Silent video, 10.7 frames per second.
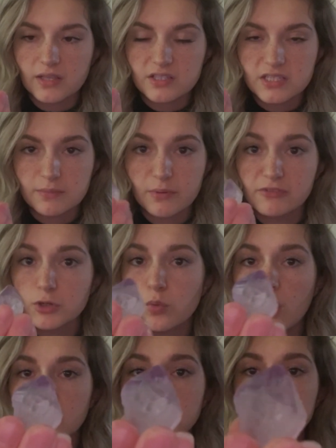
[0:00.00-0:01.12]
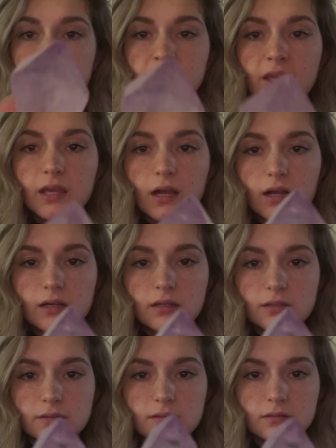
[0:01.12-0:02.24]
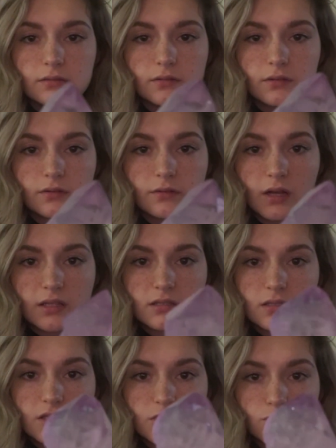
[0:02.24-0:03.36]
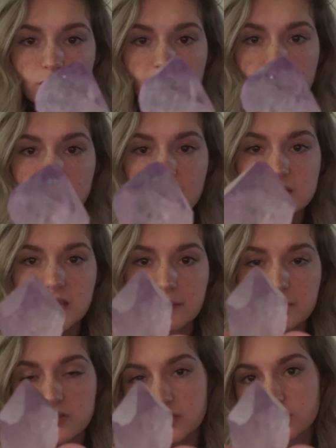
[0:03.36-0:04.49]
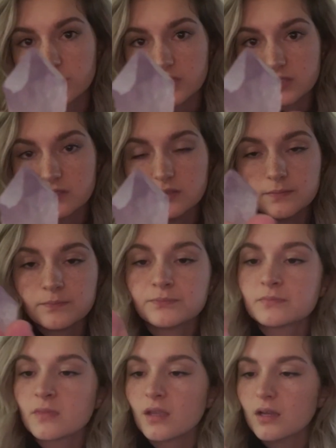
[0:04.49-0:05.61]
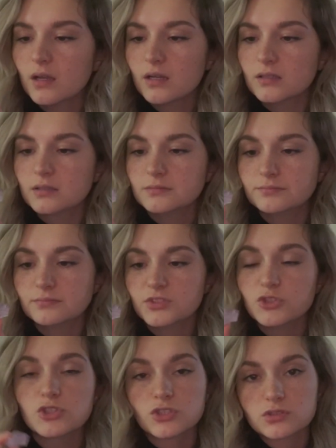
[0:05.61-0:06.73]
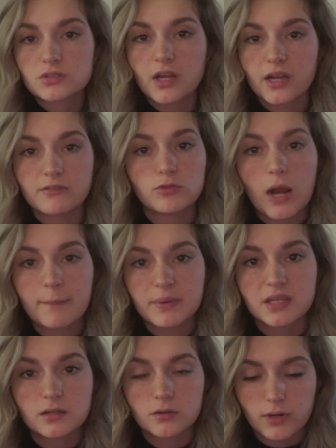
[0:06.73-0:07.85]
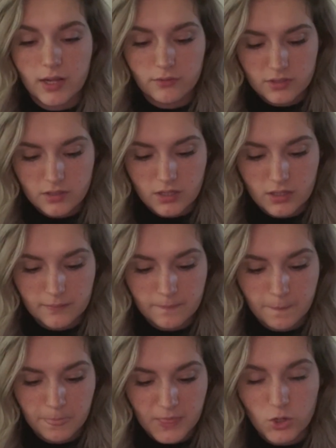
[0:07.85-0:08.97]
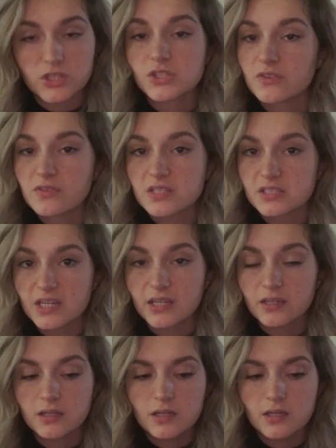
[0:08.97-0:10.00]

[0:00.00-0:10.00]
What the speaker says: tip of your wand. Got this really nice amethyst crystal. You just kind of wrap it around the crystal in the stick.